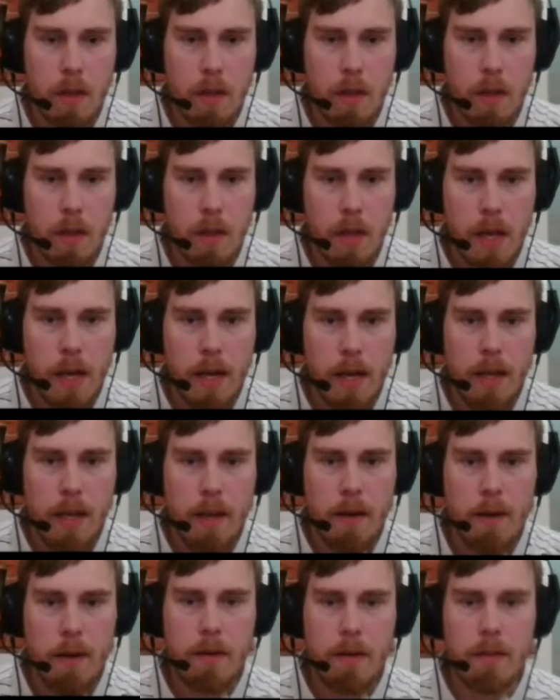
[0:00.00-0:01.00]
and
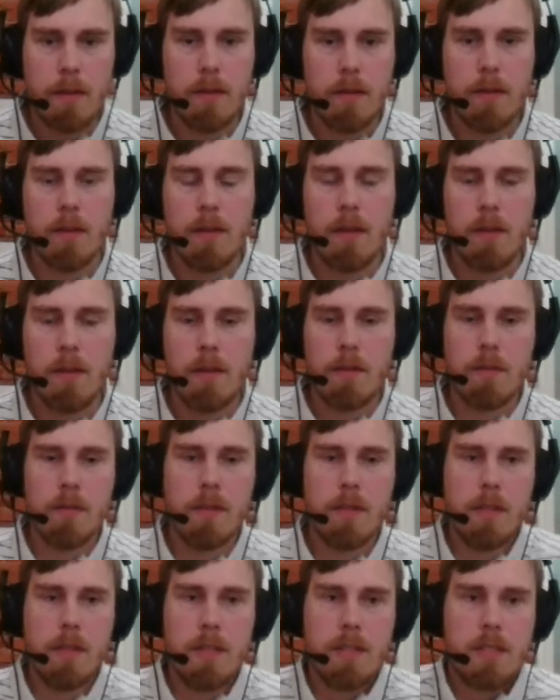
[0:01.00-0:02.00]
here
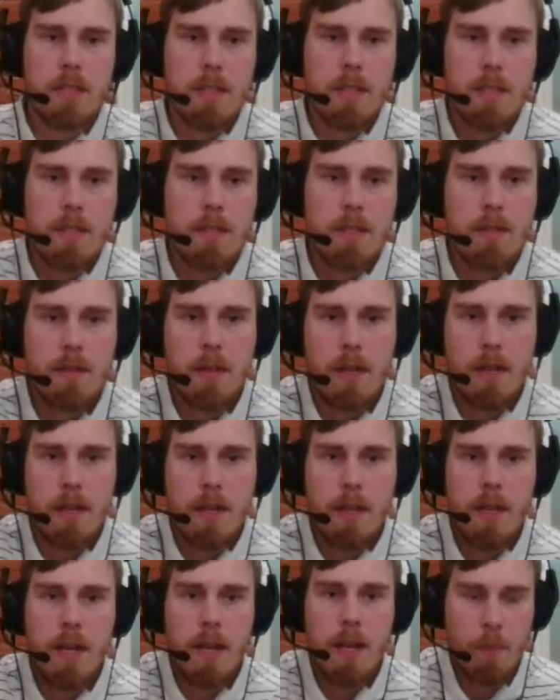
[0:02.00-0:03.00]
it's
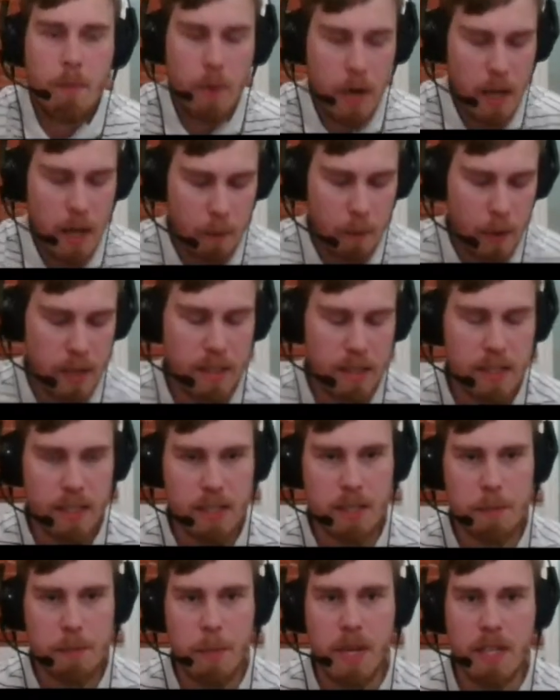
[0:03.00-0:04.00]
white just
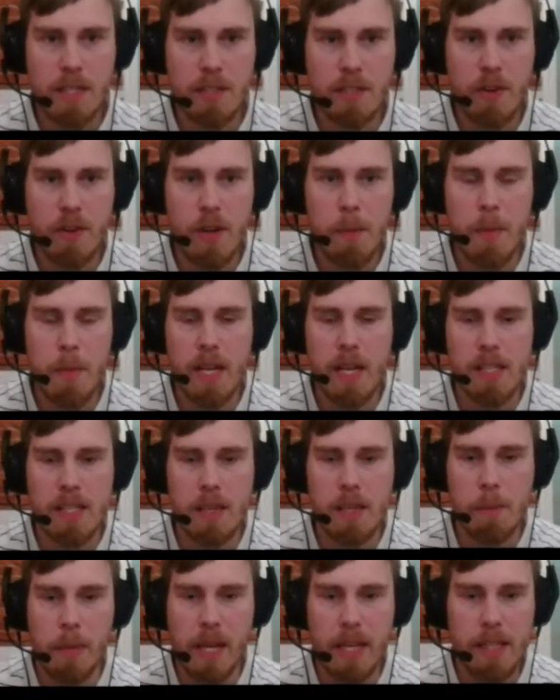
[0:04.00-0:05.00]
spends 3 minutes
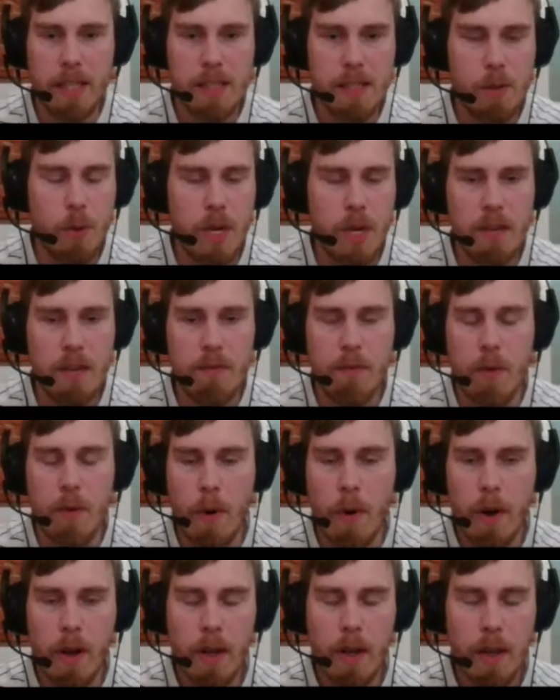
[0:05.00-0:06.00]
and plays queen
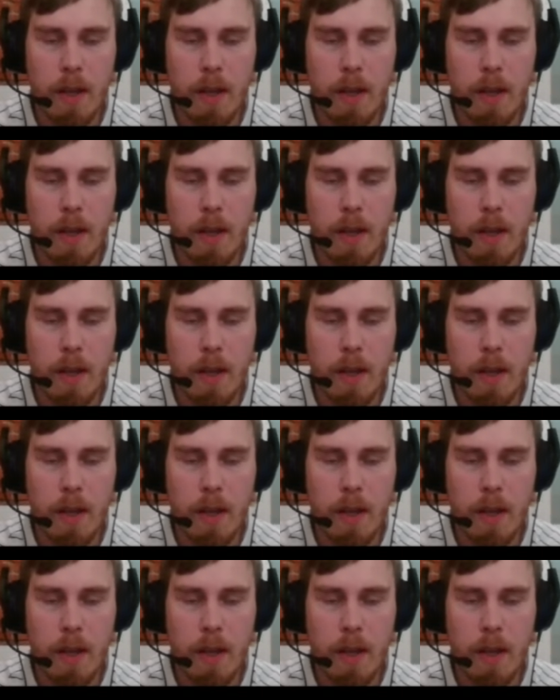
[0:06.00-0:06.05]
e4,